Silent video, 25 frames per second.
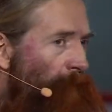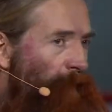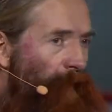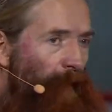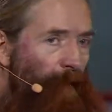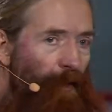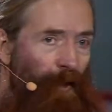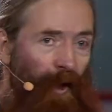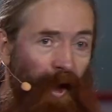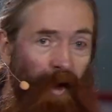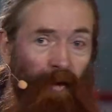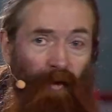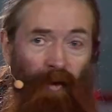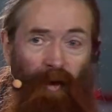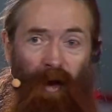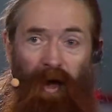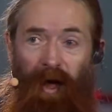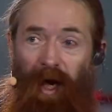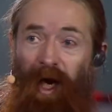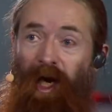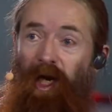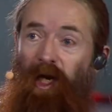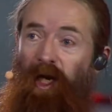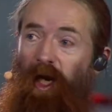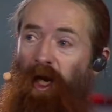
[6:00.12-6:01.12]
They think that
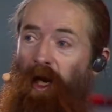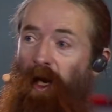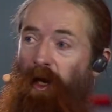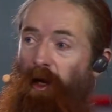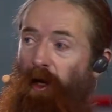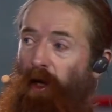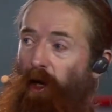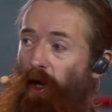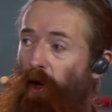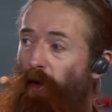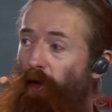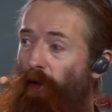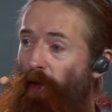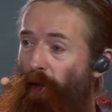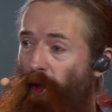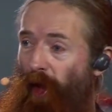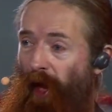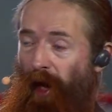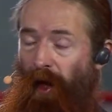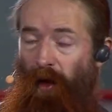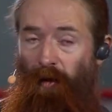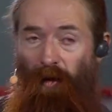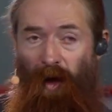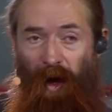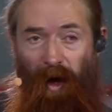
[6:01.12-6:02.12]
aging is a good
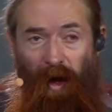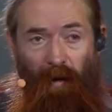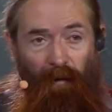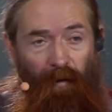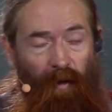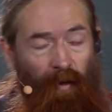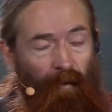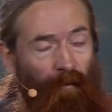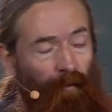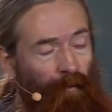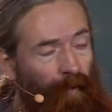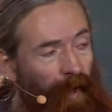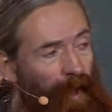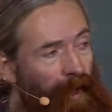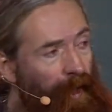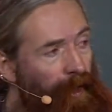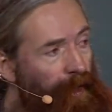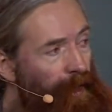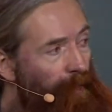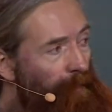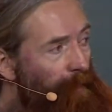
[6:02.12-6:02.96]
thing. They have convinced